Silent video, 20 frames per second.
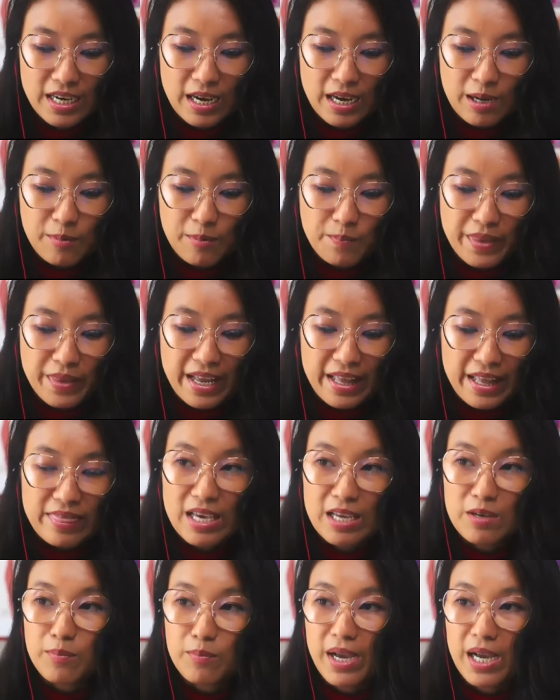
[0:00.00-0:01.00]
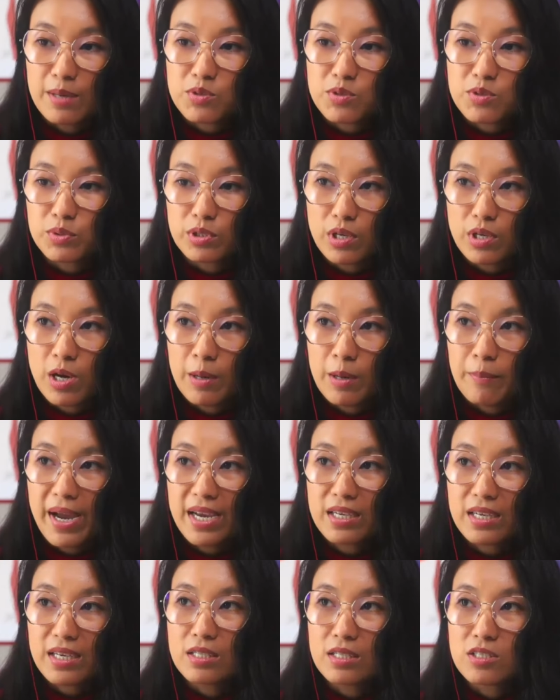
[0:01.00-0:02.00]
And then perhaps we'll come
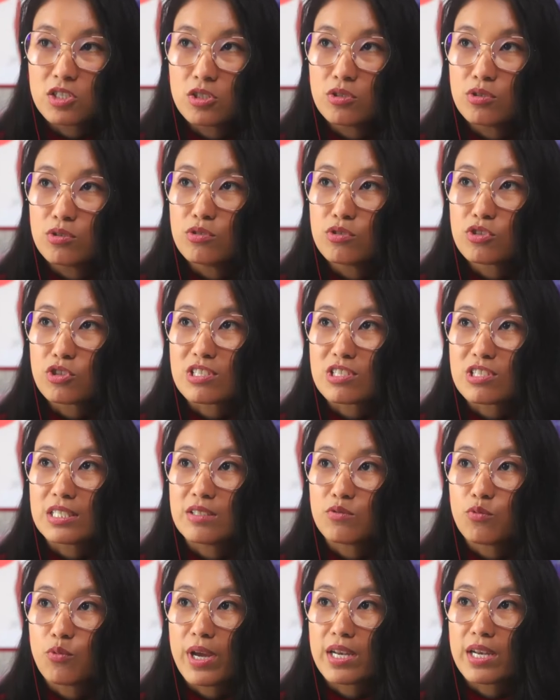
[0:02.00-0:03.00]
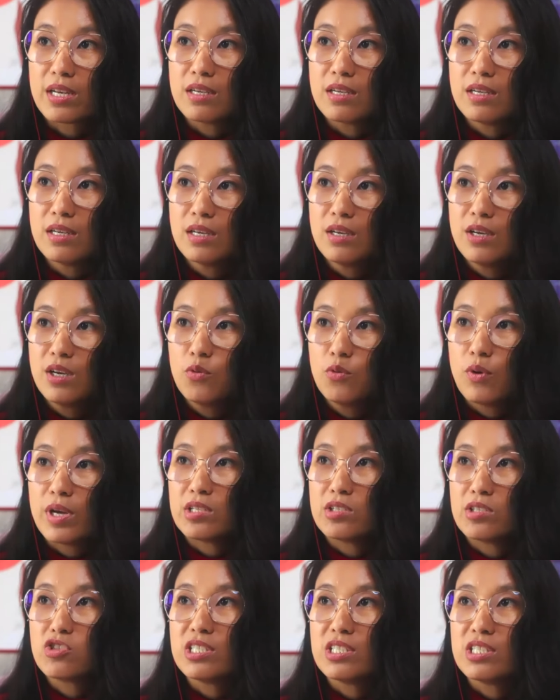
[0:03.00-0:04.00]
back to Jocelyn
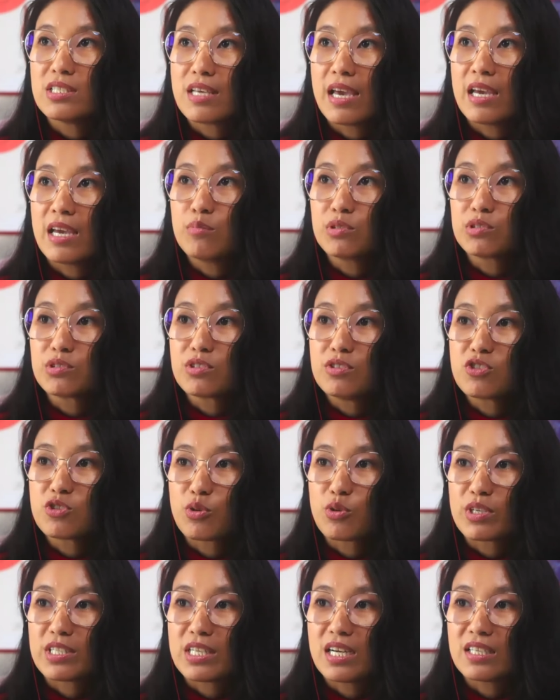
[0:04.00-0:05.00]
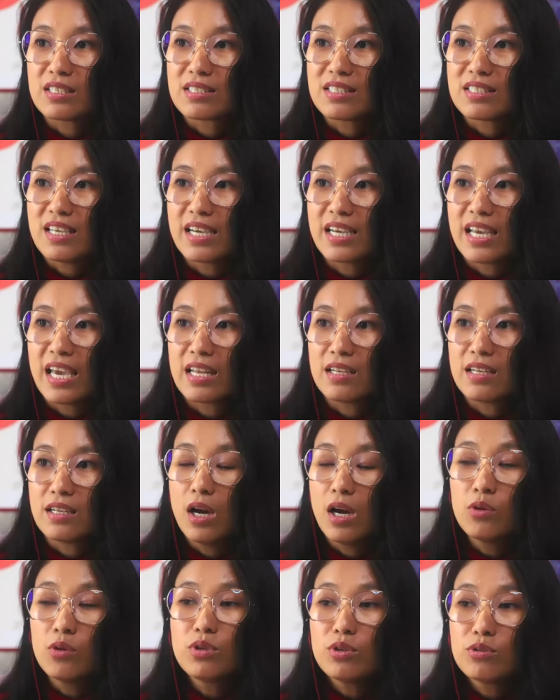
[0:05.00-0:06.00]
when she is able to join us again.
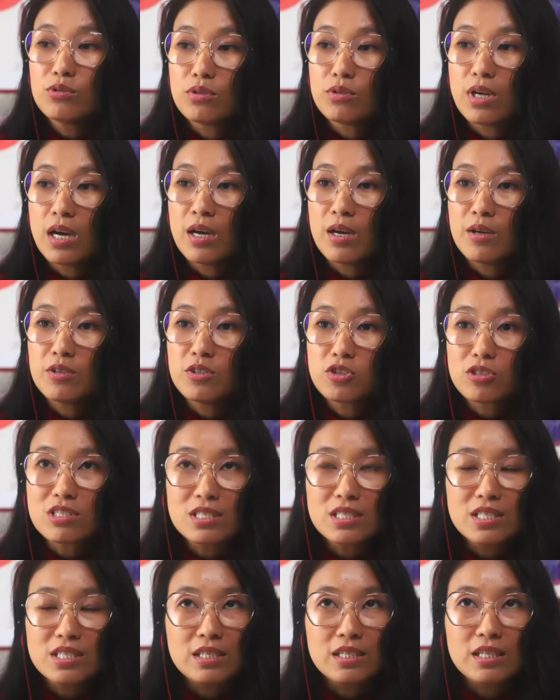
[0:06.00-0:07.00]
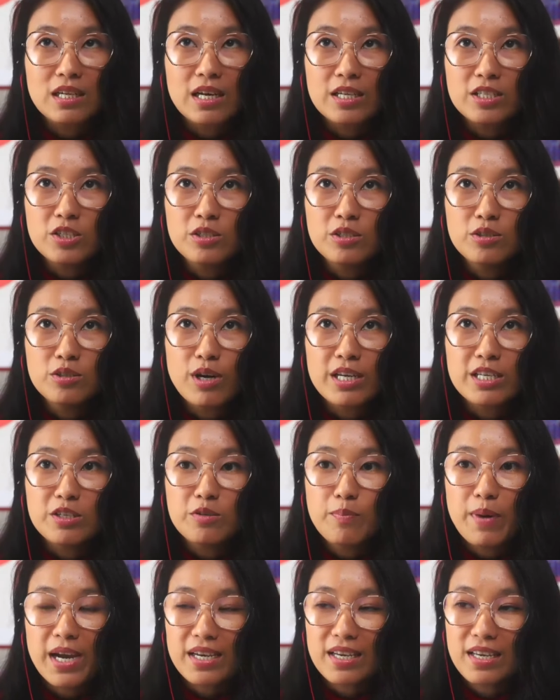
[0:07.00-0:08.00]
Oh no, Jocelyn, are
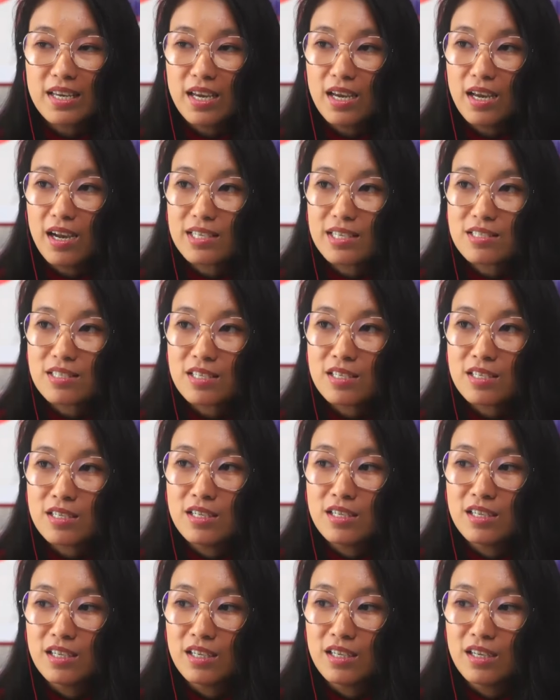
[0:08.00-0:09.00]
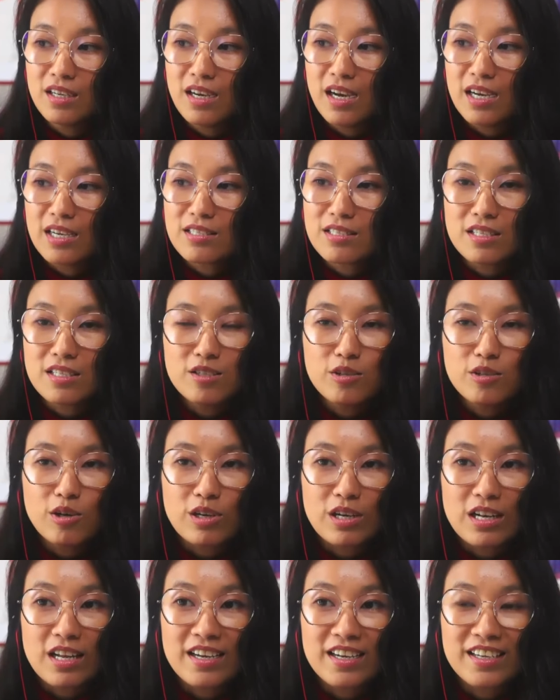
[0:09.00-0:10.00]
you back here? I see you
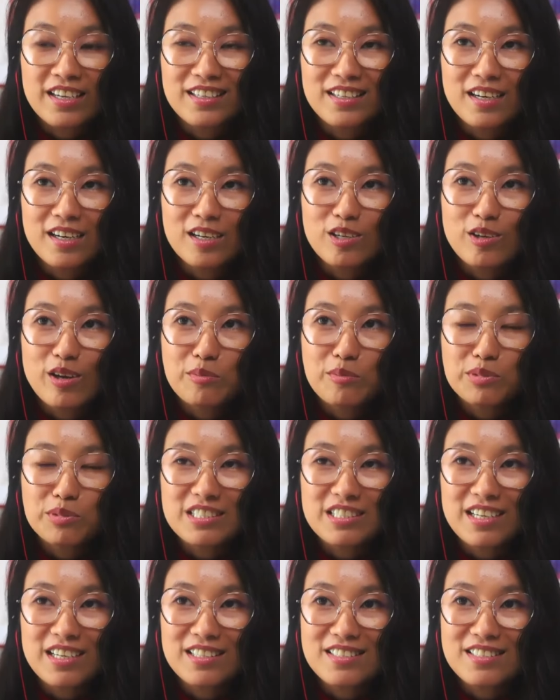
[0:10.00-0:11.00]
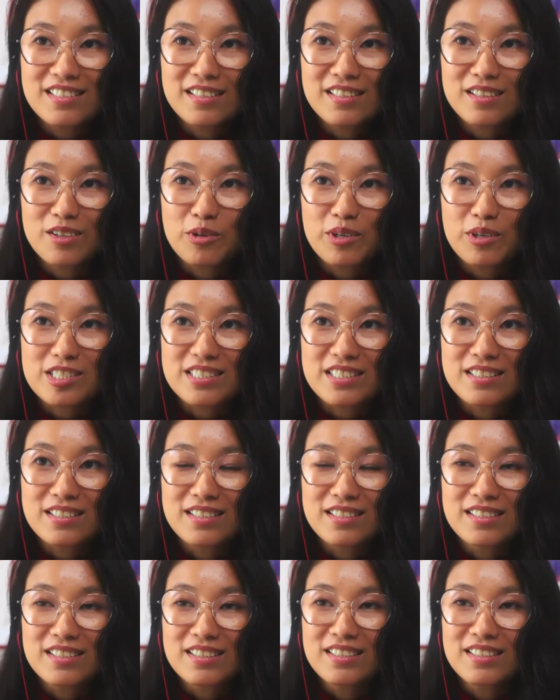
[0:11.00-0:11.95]
online. Are you able to answer the question?